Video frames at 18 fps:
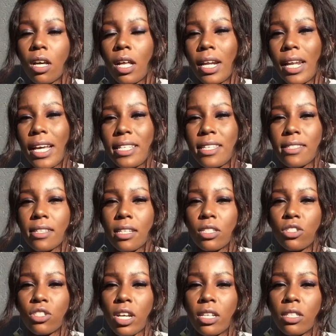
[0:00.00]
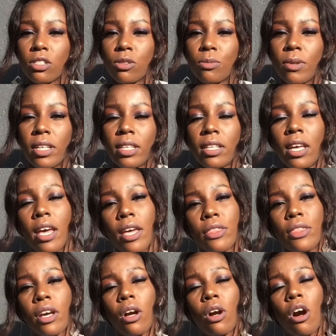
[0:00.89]
Ladies and gentlemen,
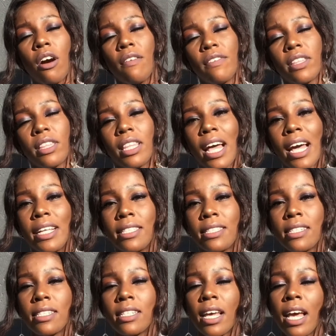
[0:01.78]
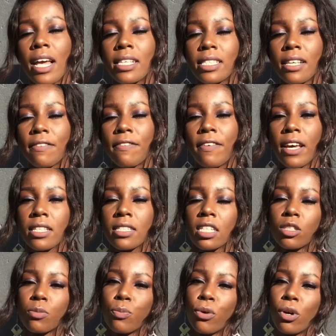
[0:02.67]
the COVID 19 has
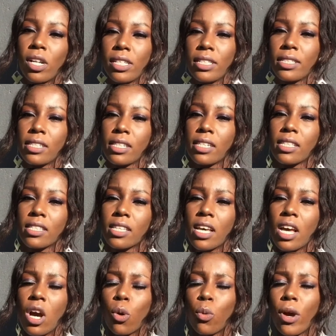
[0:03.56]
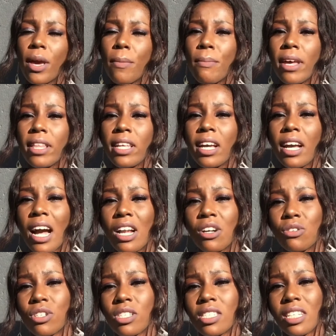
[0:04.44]
affected politics where many
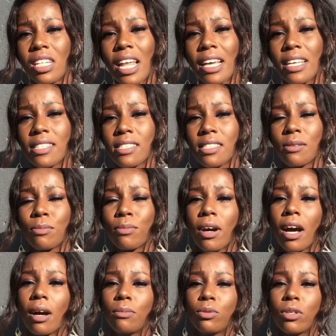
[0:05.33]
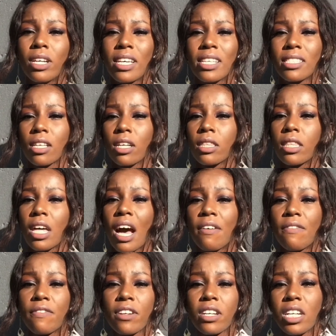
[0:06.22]
countries like Zimbabwe, South
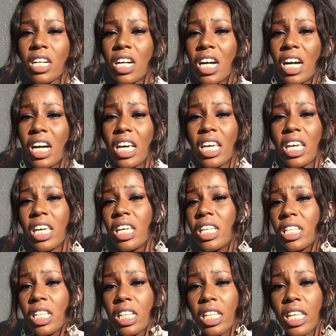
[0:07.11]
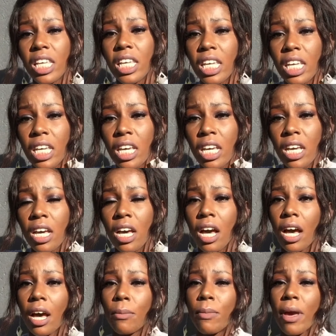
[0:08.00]
Africa, Italy,
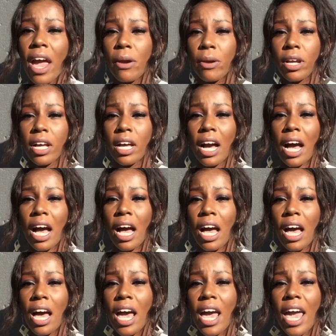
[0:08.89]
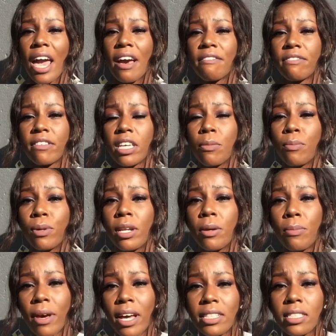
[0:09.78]
America have
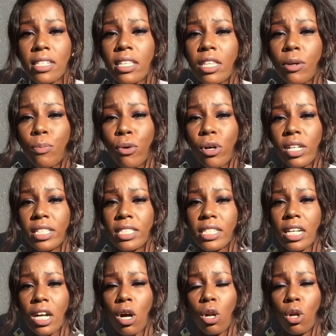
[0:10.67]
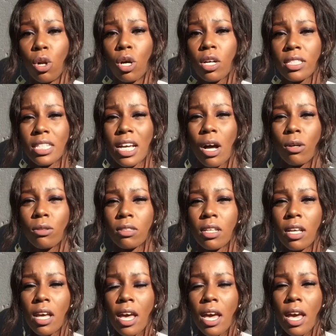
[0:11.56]
implemented the political lockdown